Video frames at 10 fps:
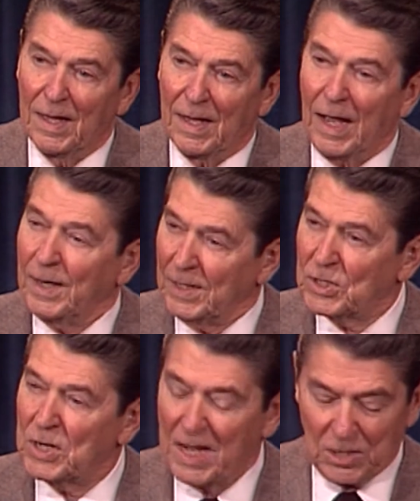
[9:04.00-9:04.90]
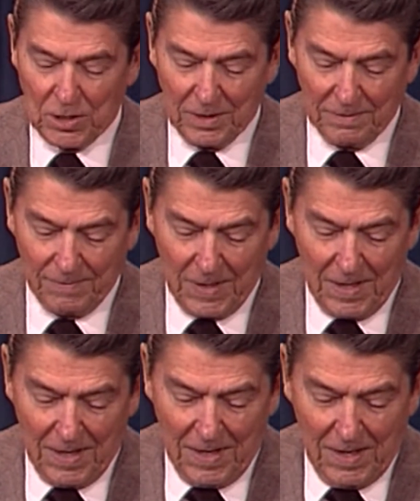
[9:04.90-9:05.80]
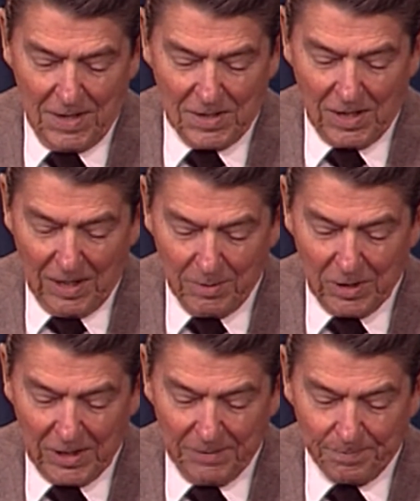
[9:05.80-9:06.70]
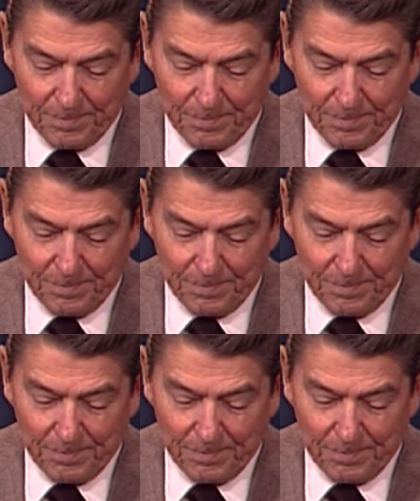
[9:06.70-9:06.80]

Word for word: and his nation to liberty.